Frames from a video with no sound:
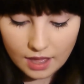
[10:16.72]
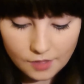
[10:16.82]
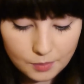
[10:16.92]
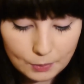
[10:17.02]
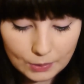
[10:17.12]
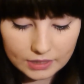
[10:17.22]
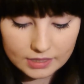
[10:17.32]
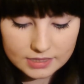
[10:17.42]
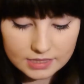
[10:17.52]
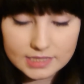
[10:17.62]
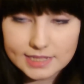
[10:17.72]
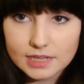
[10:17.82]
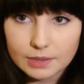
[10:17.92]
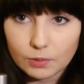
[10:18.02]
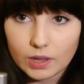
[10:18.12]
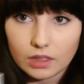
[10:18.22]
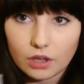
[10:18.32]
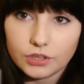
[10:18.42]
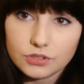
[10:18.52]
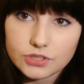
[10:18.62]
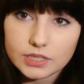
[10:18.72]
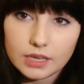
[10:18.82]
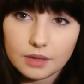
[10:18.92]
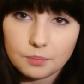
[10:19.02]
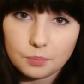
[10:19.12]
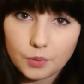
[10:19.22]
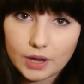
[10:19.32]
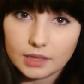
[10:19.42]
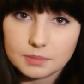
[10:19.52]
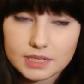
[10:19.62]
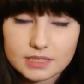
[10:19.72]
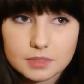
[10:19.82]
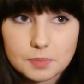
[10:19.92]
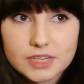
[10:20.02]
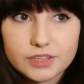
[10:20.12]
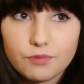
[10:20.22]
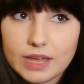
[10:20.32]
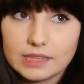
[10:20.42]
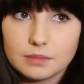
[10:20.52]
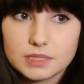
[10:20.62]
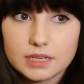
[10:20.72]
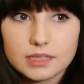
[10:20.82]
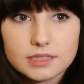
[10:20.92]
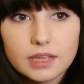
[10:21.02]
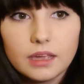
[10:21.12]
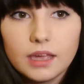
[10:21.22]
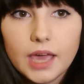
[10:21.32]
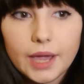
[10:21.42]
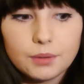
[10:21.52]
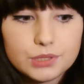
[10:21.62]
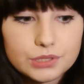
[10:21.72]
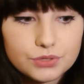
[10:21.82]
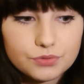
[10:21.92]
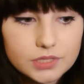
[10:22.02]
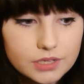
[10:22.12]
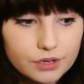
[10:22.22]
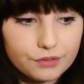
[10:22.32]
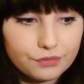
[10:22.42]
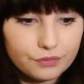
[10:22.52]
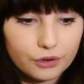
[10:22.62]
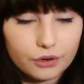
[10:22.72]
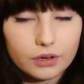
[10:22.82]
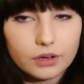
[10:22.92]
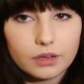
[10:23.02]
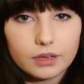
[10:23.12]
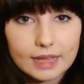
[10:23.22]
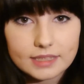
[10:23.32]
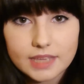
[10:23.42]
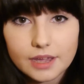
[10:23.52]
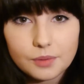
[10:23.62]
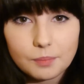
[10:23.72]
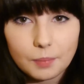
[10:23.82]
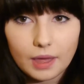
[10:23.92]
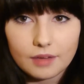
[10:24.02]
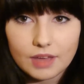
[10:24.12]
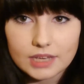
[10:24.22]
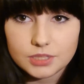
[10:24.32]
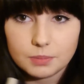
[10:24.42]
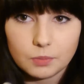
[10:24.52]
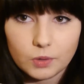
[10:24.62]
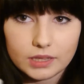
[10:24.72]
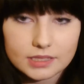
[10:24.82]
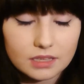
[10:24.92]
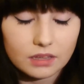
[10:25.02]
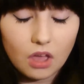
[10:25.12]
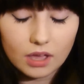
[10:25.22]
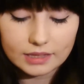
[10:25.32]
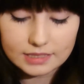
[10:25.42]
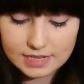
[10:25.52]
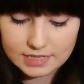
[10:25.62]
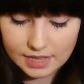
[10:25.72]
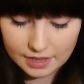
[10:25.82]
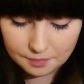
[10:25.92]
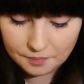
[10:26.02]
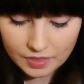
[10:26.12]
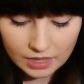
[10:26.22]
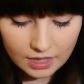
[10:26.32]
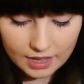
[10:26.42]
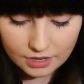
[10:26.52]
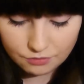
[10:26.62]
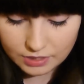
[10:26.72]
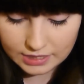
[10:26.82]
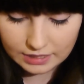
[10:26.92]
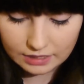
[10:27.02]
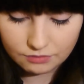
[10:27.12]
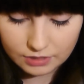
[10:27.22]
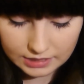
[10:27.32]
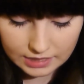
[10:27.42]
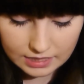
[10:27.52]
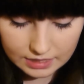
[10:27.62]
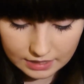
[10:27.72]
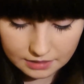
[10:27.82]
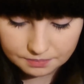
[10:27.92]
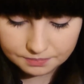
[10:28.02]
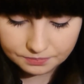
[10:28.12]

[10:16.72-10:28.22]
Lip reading: I've been wearing this in the daytime quite a lot. Usually bright lipsticks, especially red lipsticks, I would just reserve for nights out, but I've actually been wearing this a lot in the daytime and I really, really like it.